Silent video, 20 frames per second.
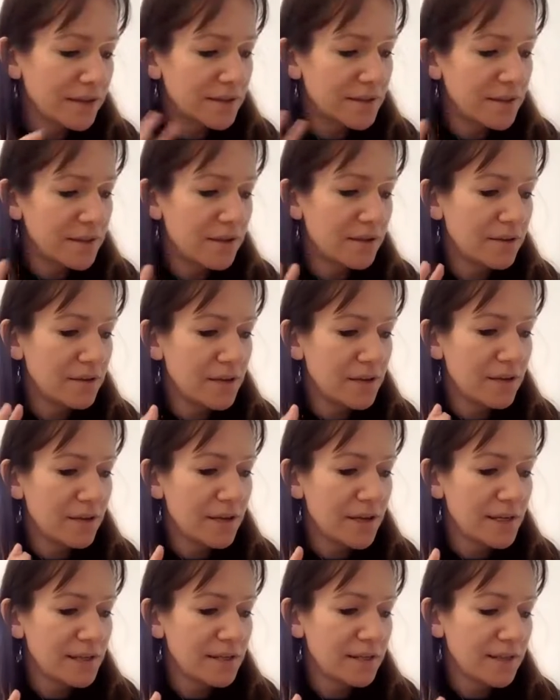because the
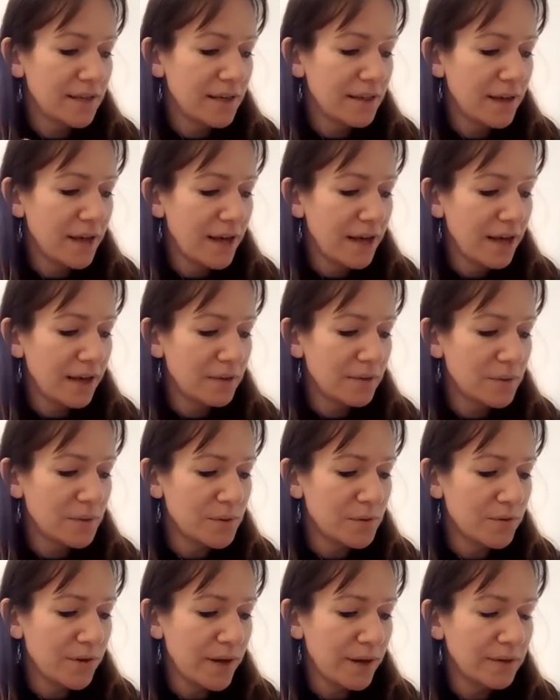other insight that I had
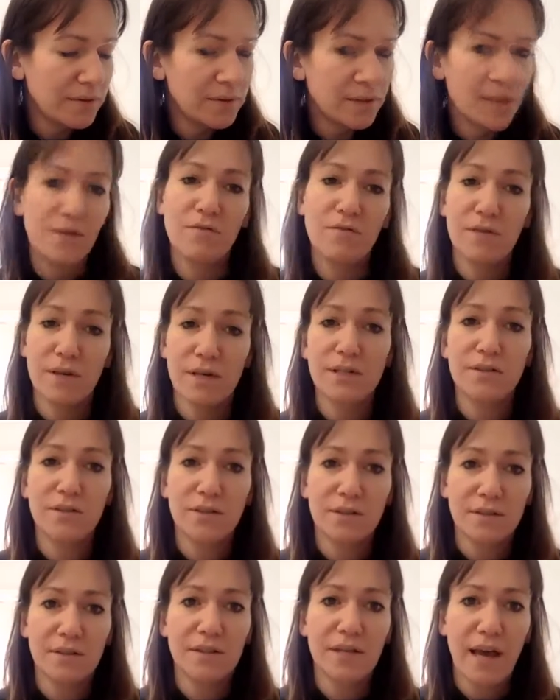was around, like, it really
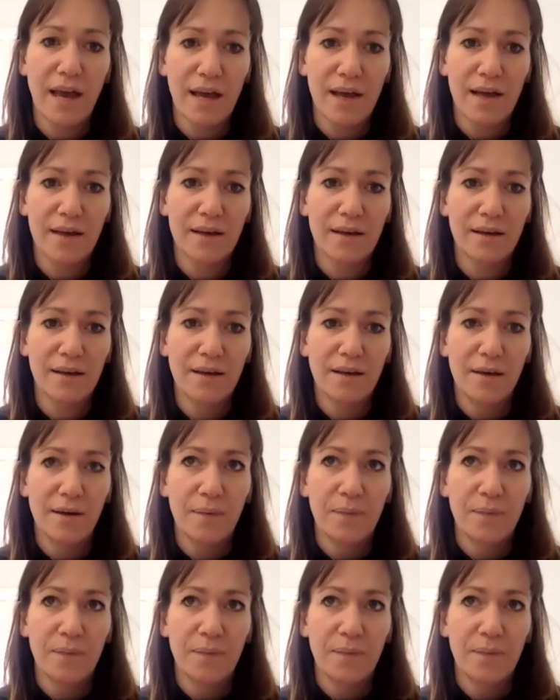does take